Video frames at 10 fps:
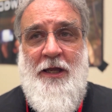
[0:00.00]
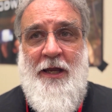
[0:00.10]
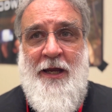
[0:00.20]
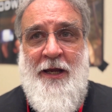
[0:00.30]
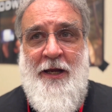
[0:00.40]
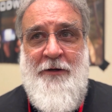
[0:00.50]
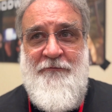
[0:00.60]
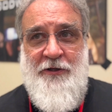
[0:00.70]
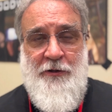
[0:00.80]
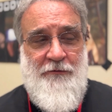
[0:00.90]
And
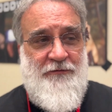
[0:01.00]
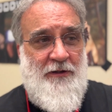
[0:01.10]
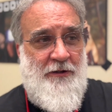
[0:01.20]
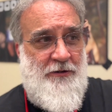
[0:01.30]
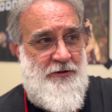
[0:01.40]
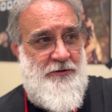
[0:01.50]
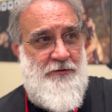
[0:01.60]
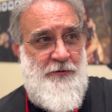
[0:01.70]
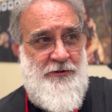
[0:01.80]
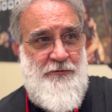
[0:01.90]
Video Village,
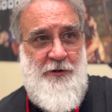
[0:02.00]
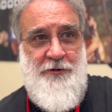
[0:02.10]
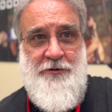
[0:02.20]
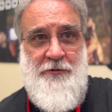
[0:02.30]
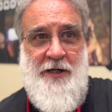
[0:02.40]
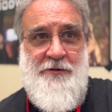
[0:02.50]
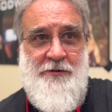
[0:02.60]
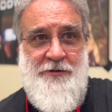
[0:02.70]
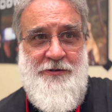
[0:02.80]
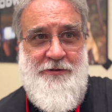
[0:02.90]
which is where the
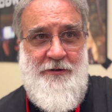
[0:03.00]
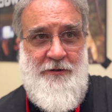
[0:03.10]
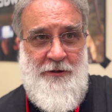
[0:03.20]
directors,